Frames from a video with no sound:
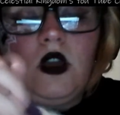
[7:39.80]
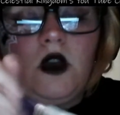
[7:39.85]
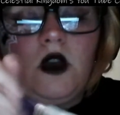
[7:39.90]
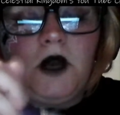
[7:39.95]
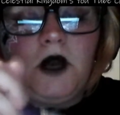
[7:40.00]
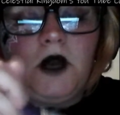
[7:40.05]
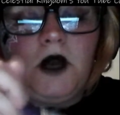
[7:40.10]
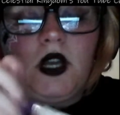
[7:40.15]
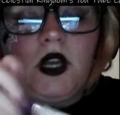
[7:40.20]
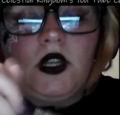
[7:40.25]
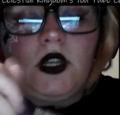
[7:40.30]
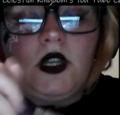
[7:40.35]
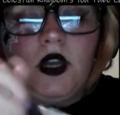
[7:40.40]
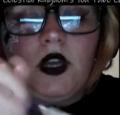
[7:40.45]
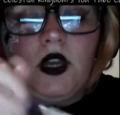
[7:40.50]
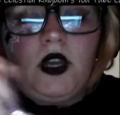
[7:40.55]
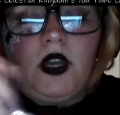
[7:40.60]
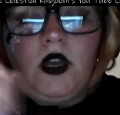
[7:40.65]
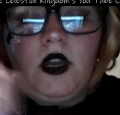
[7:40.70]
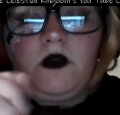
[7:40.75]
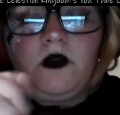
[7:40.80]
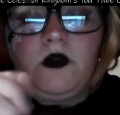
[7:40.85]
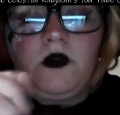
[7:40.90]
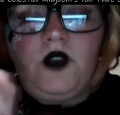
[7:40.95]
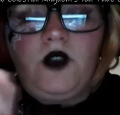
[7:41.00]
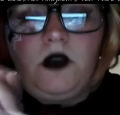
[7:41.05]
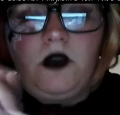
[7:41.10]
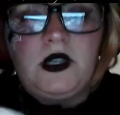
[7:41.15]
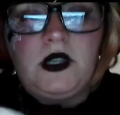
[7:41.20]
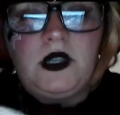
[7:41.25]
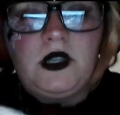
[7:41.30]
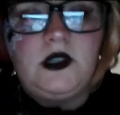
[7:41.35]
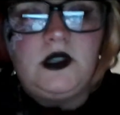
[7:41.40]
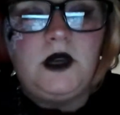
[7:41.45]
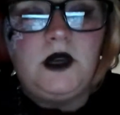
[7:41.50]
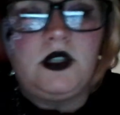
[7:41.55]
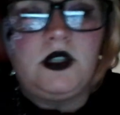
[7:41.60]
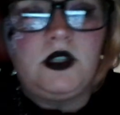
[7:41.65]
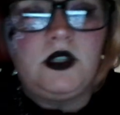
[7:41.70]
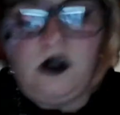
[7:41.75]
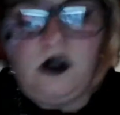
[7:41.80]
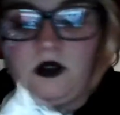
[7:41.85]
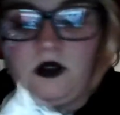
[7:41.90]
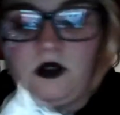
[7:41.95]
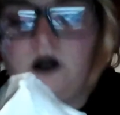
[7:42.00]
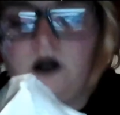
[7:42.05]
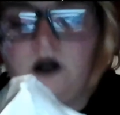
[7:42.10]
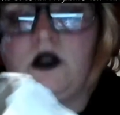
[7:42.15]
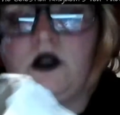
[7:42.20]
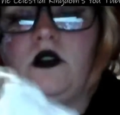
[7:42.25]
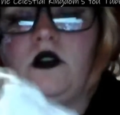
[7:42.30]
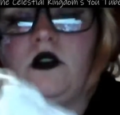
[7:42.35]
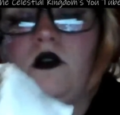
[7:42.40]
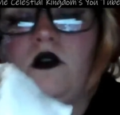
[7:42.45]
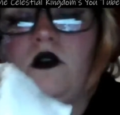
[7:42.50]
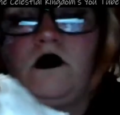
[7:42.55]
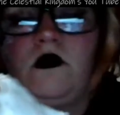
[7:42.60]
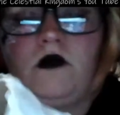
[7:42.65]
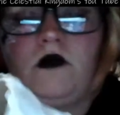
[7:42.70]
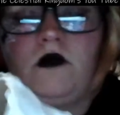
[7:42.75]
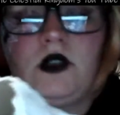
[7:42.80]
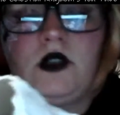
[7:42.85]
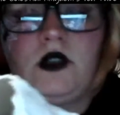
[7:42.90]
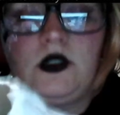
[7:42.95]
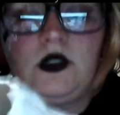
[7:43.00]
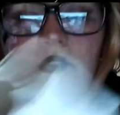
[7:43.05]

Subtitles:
Not gonna lie, I'm a very messy painter, so this